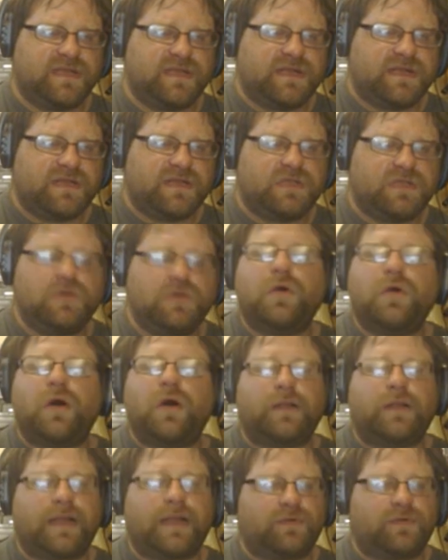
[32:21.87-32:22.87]
you all
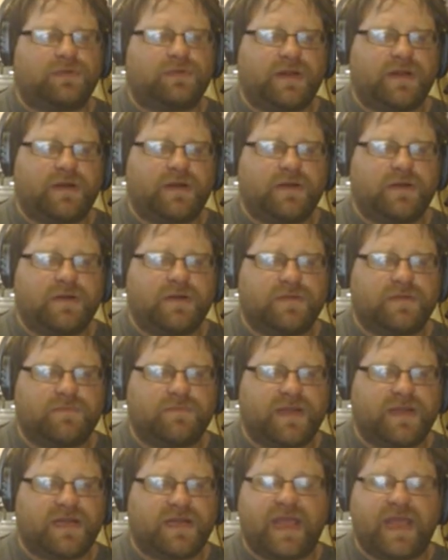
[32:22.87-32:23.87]
out there might
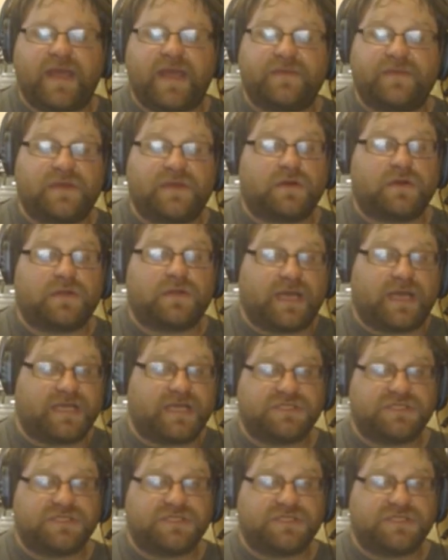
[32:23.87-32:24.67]
have in your collection.